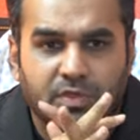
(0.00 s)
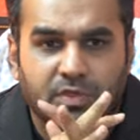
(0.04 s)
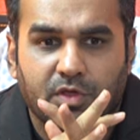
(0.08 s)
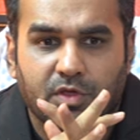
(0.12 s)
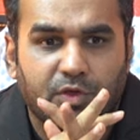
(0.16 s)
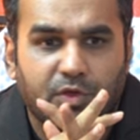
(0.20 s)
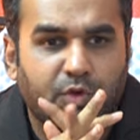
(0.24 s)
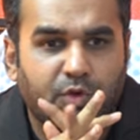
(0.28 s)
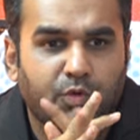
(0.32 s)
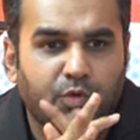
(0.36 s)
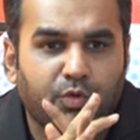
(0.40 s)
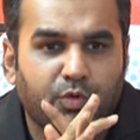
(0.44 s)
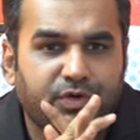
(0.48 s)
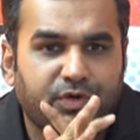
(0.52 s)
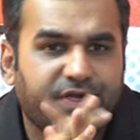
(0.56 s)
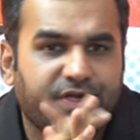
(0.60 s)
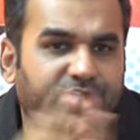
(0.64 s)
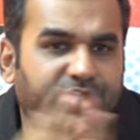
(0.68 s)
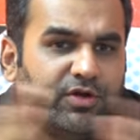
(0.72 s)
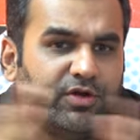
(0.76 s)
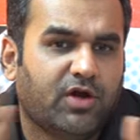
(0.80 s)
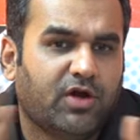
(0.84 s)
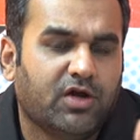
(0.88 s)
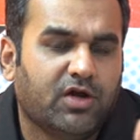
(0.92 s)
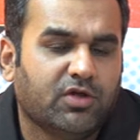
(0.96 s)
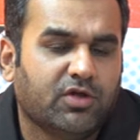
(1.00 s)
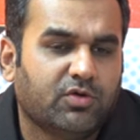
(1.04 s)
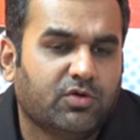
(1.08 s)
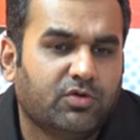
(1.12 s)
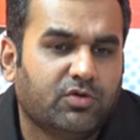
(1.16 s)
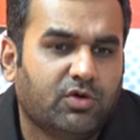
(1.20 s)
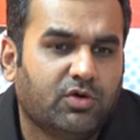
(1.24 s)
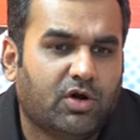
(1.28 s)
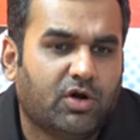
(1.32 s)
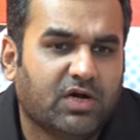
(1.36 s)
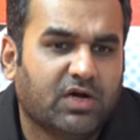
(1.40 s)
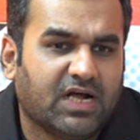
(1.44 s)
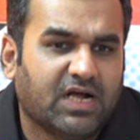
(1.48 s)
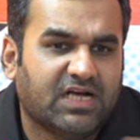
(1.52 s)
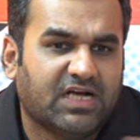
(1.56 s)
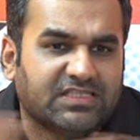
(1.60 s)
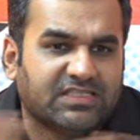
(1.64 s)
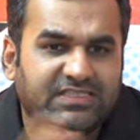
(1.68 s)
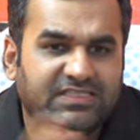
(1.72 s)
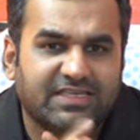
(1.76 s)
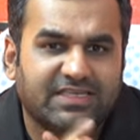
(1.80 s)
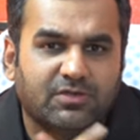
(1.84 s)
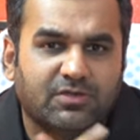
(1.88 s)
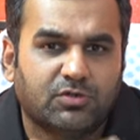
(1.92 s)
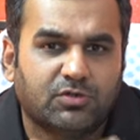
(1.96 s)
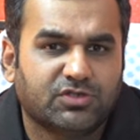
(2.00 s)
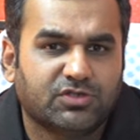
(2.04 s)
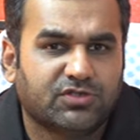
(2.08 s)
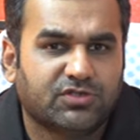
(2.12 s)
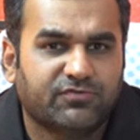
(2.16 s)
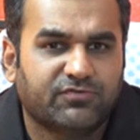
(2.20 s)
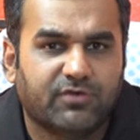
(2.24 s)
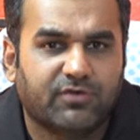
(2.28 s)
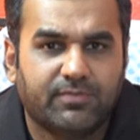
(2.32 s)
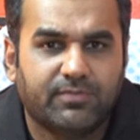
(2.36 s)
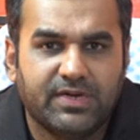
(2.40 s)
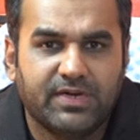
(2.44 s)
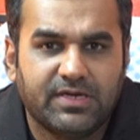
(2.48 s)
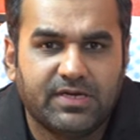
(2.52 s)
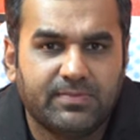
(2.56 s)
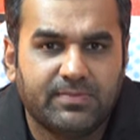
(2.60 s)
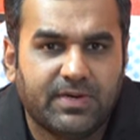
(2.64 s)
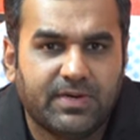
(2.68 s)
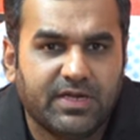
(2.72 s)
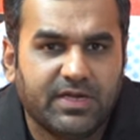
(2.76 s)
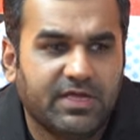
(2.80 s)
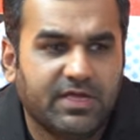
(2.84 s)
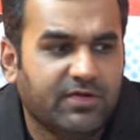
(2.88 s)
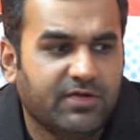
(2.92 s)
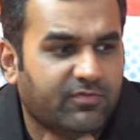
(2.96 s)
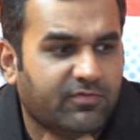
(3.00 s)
you need not, you're not asking question from anybody,